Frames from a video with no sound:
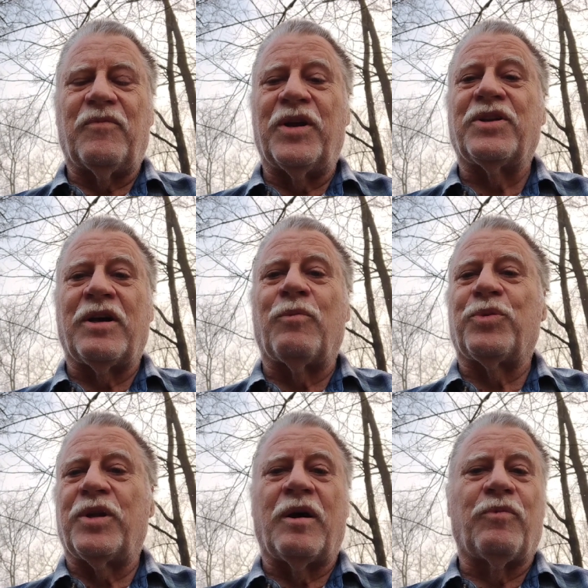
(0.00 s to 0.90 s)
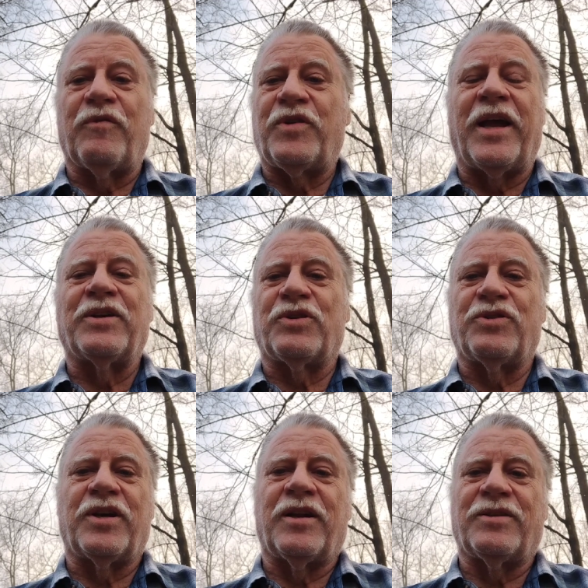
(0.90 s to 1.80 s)
get done with the number of takes
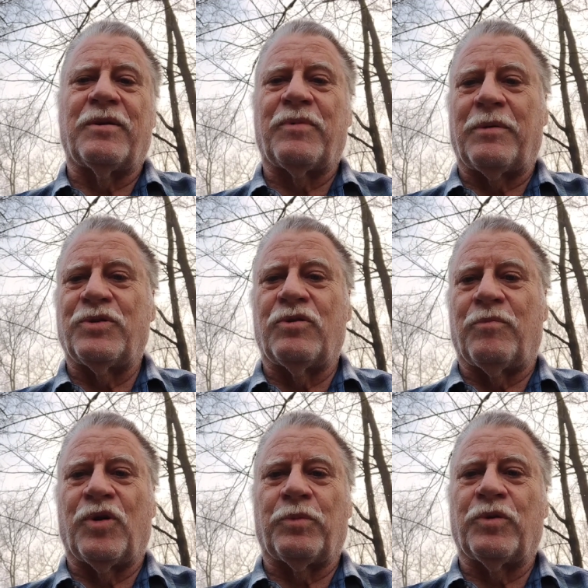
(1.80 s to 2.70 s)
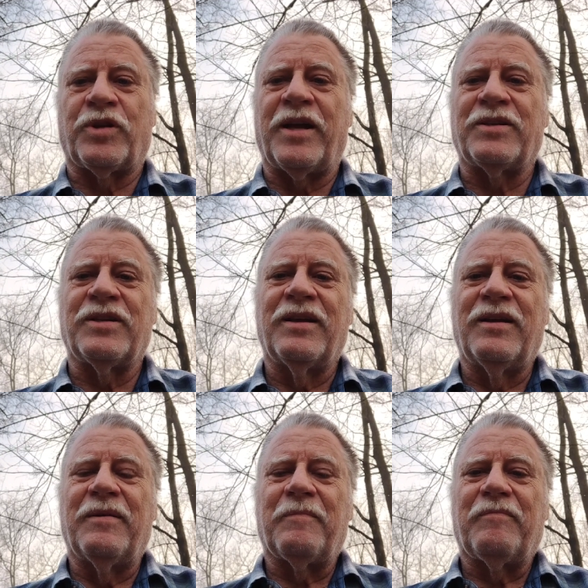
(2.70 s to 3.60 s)
because you got to sometimes do up multiple takes,
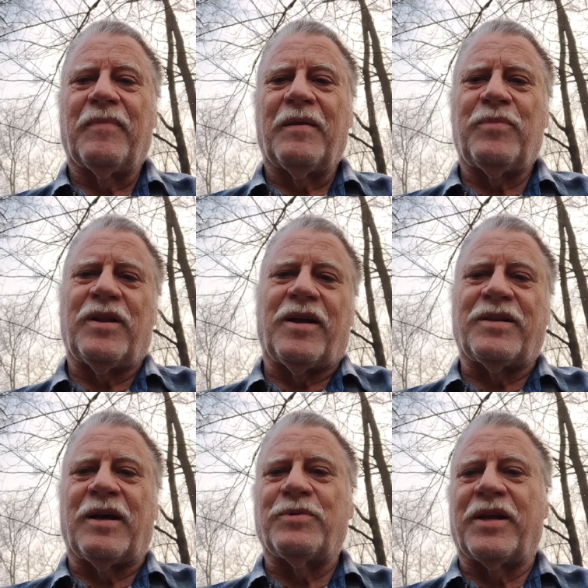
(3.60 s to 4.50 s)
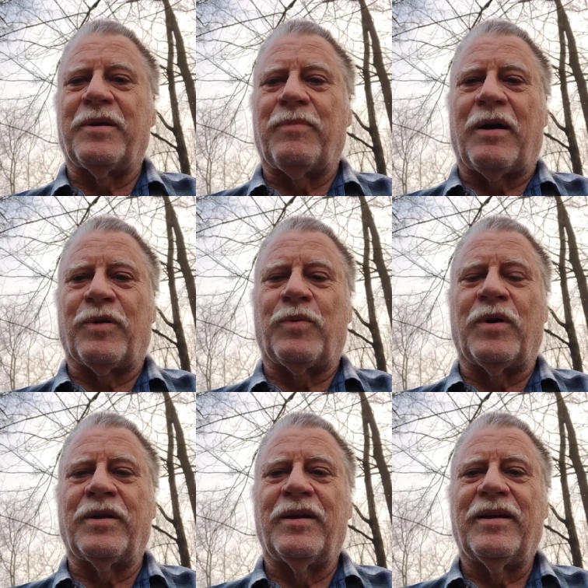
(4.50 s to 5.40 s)
but a lot of times I get by with
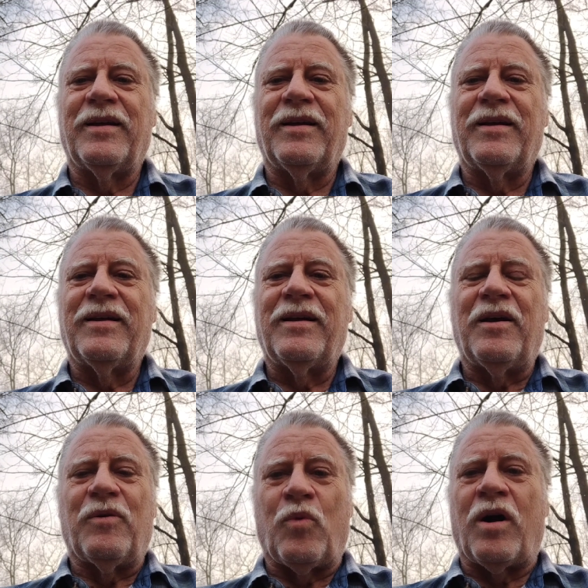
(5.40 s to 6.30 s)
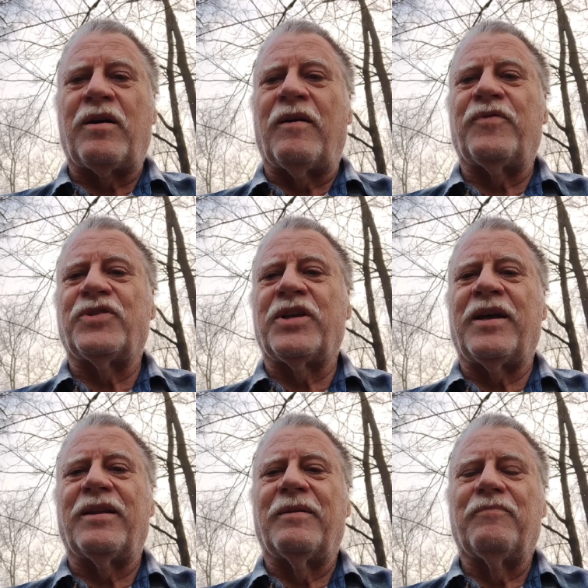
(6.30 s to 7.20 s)
one. Walk off the
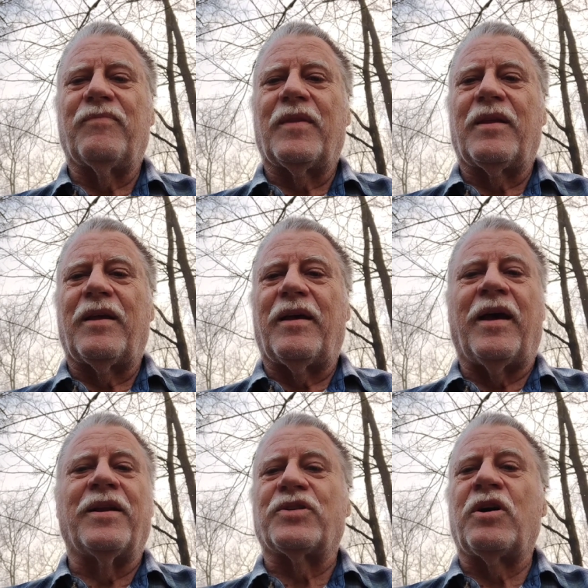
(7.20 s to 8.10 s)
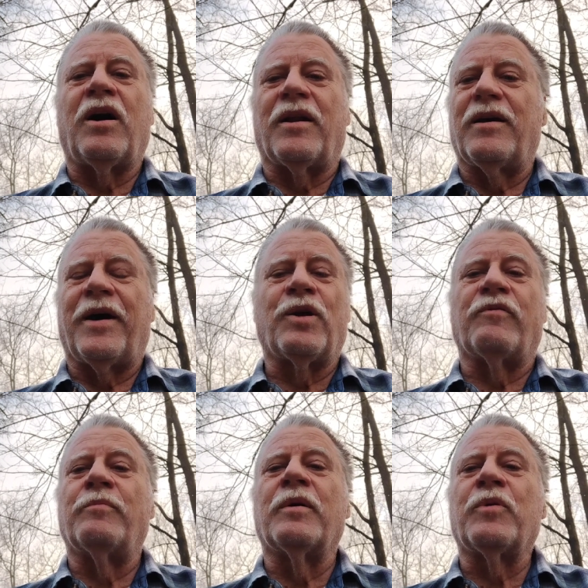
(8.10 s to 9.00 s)
set and it's gone. I don't
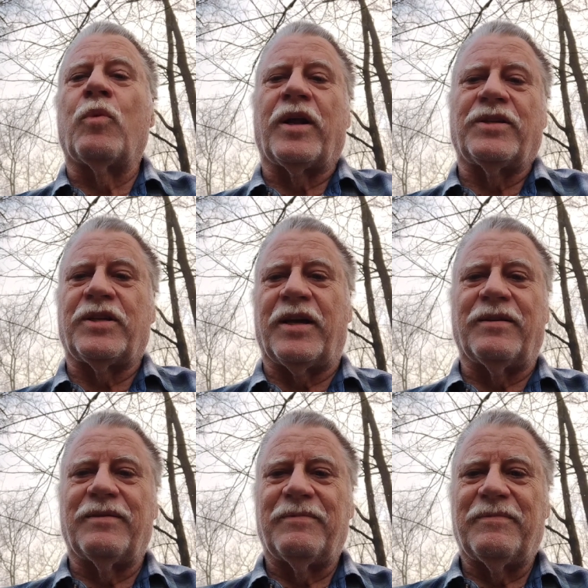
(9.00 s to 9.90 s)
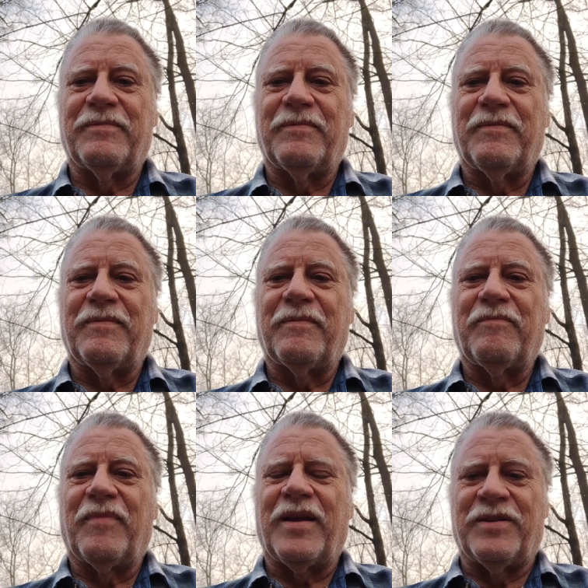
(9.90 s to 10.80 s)
remember what I said.
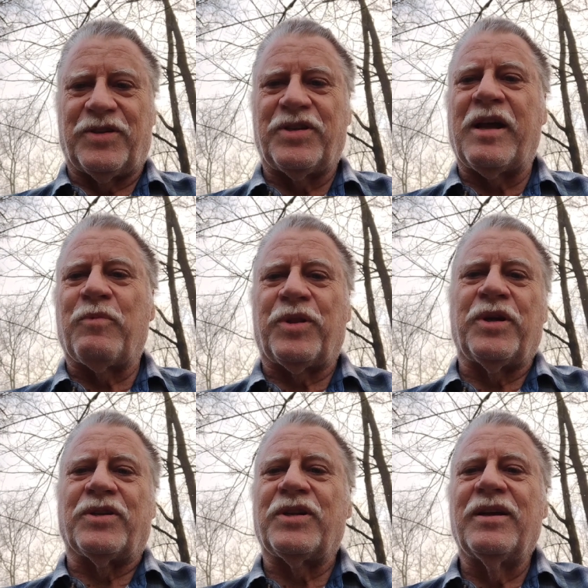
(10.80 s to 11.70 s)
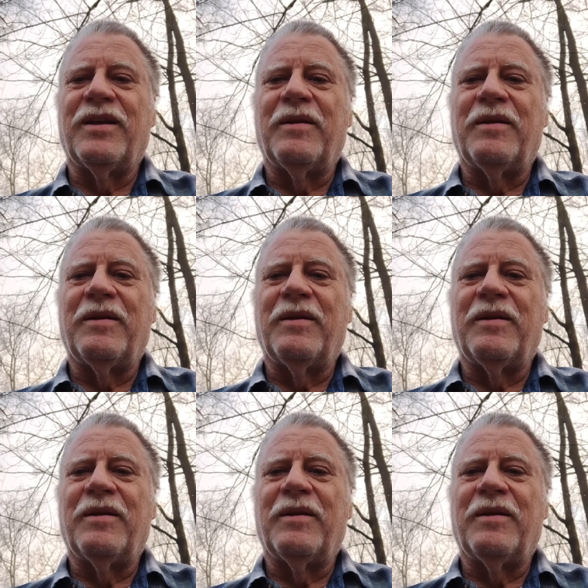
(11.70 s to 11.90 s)
And it's the same with this.